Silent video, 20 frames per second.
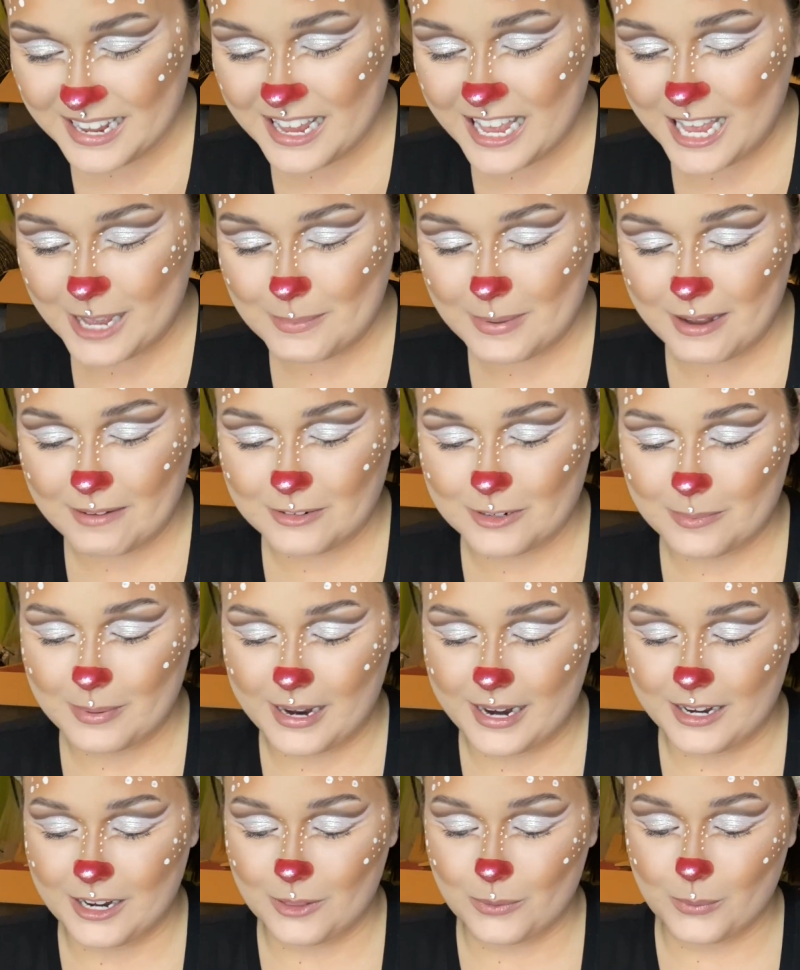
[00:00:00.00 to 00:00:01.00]
I'm gonna have to buy
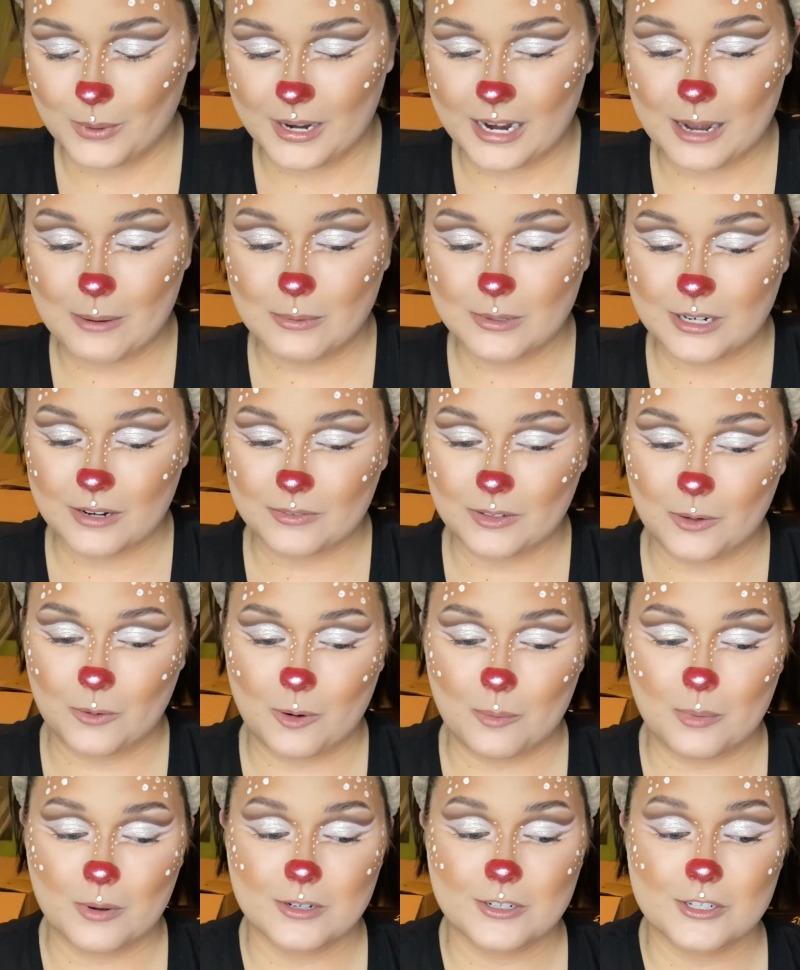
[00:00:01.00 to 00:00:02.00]
another one. I will definitely
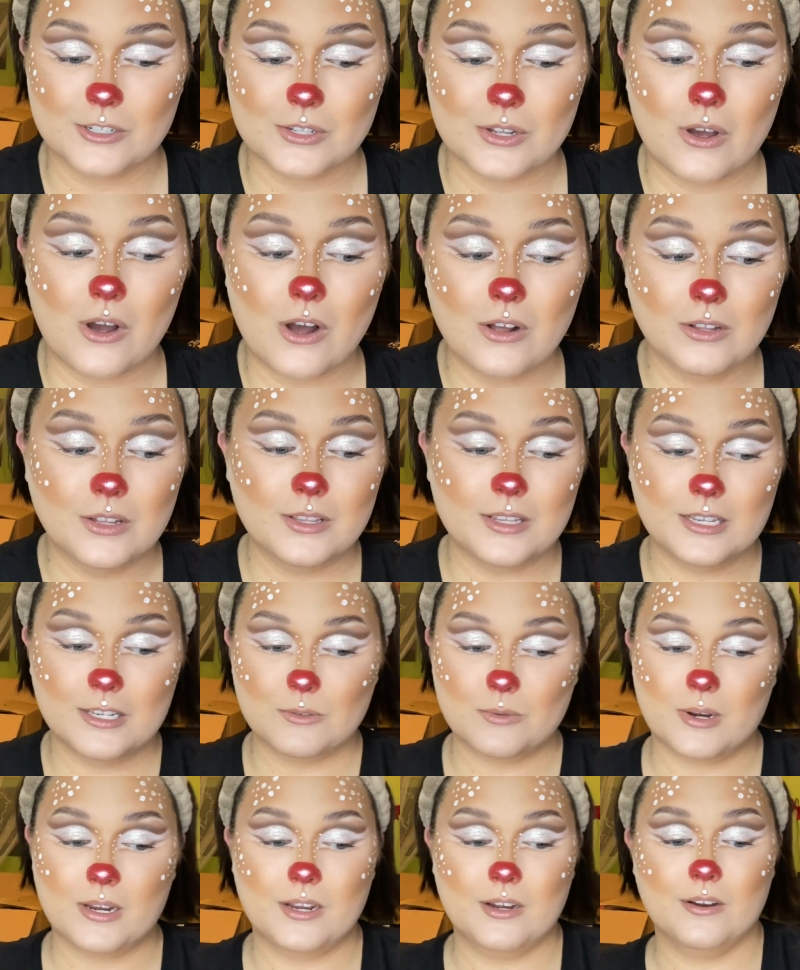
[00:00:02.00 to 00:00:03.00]
repurchase all of these
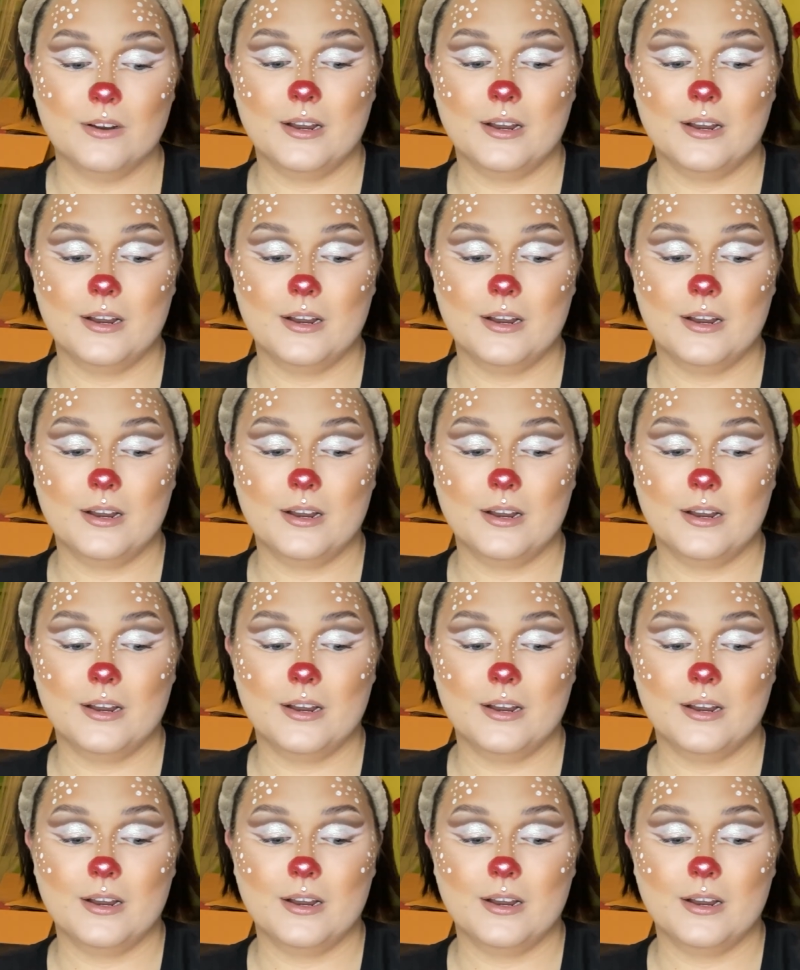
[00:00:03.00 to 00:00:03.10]
right here